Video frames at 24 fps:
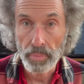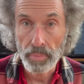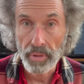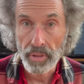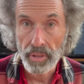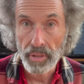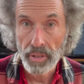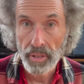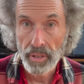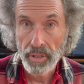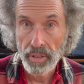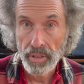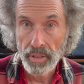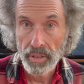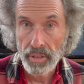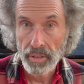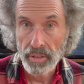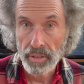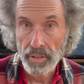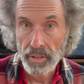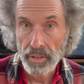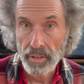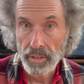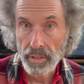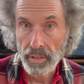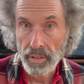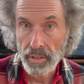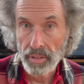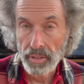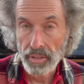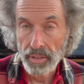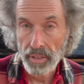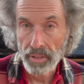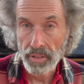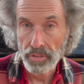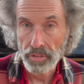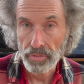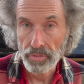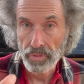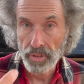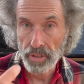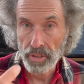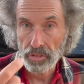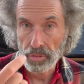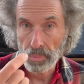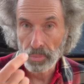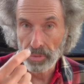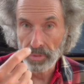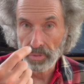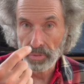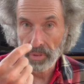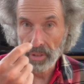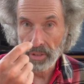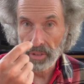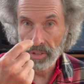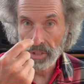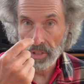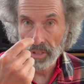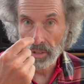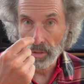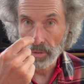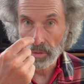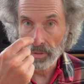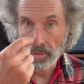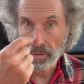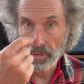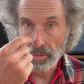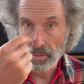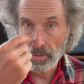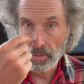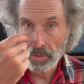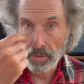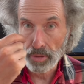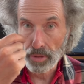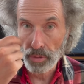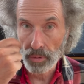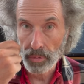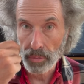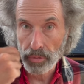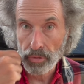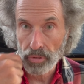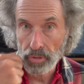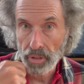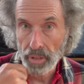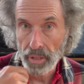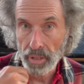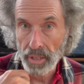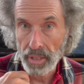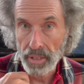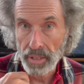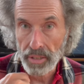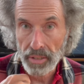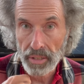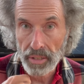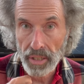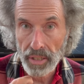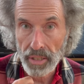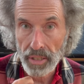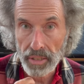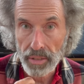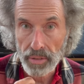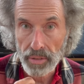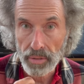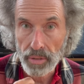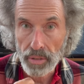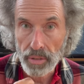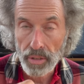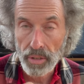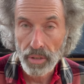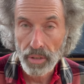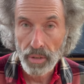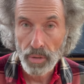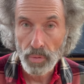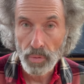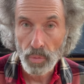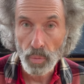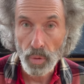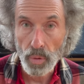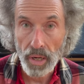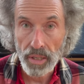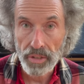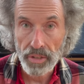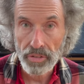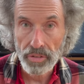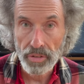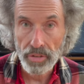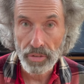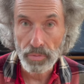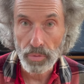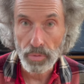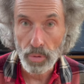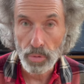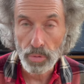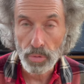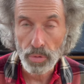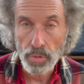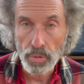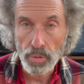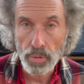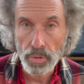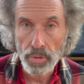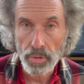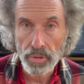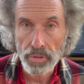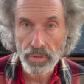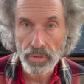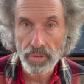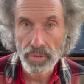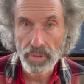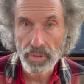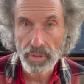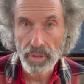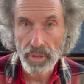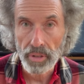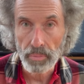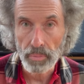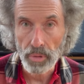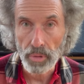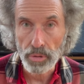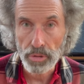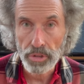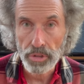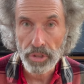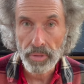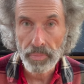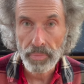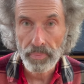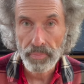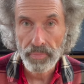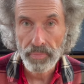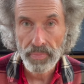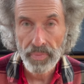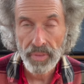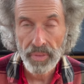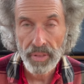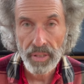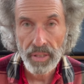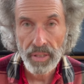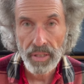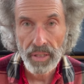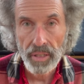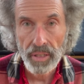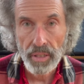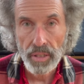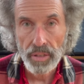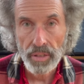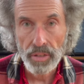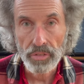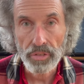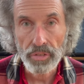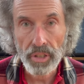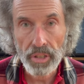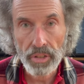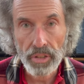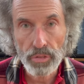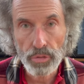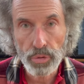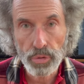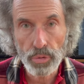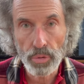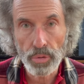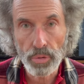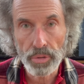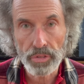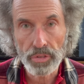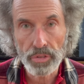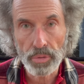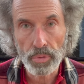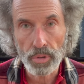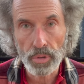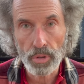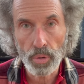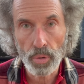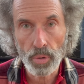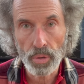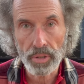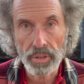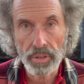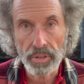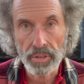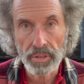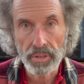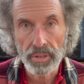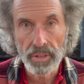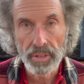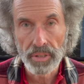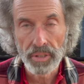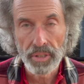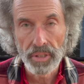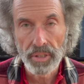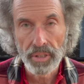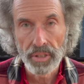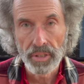an endoscope. That's a flexible device that goes through the nose and can watch the vocal cords in motion. The second tool is a recorder